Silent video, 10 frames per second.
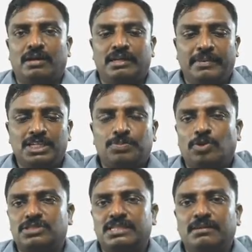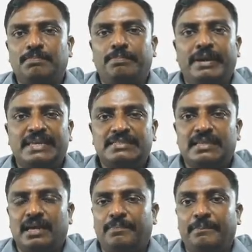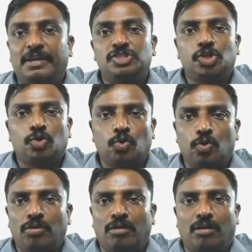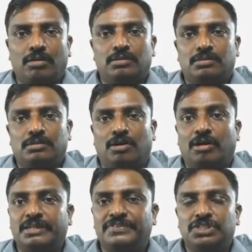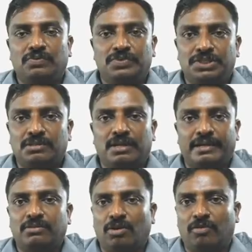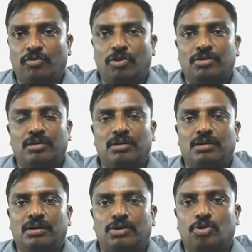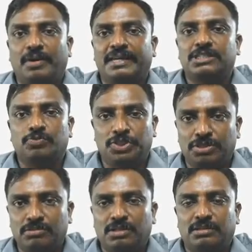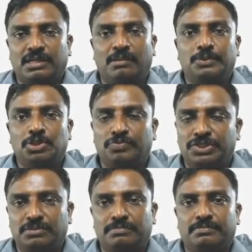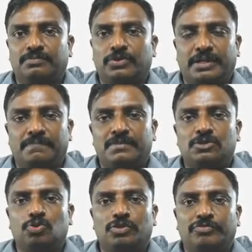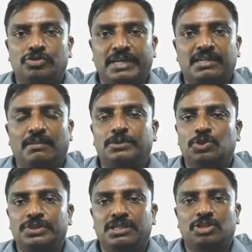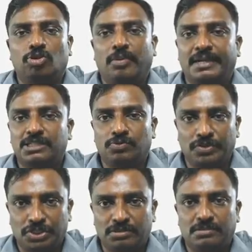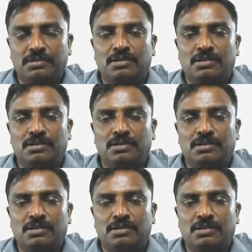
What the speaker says: image processing plays a major role on artificial vision, like for robotics vision, the computer vision. So if you take computer vision and the robotics vision,